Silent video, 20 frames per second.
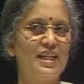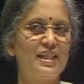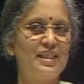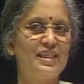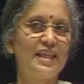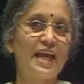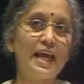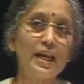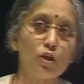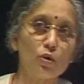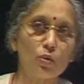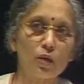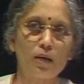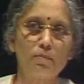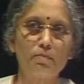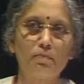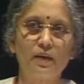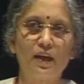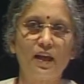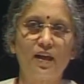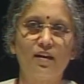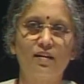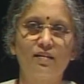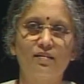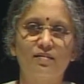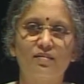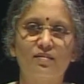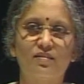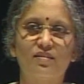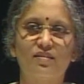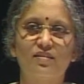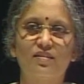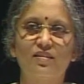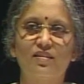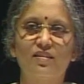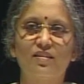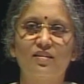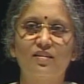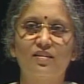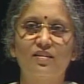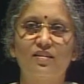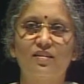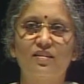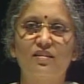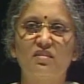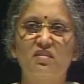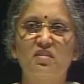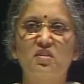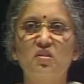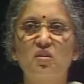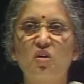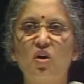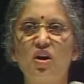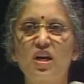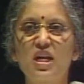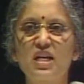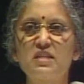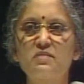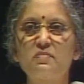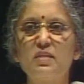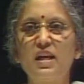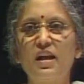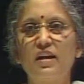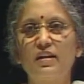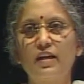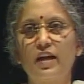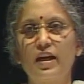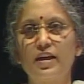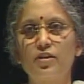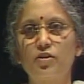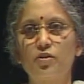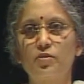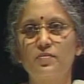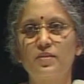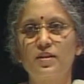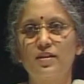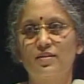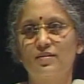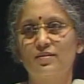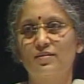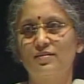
And then you complain, oh, God has been unkind to me.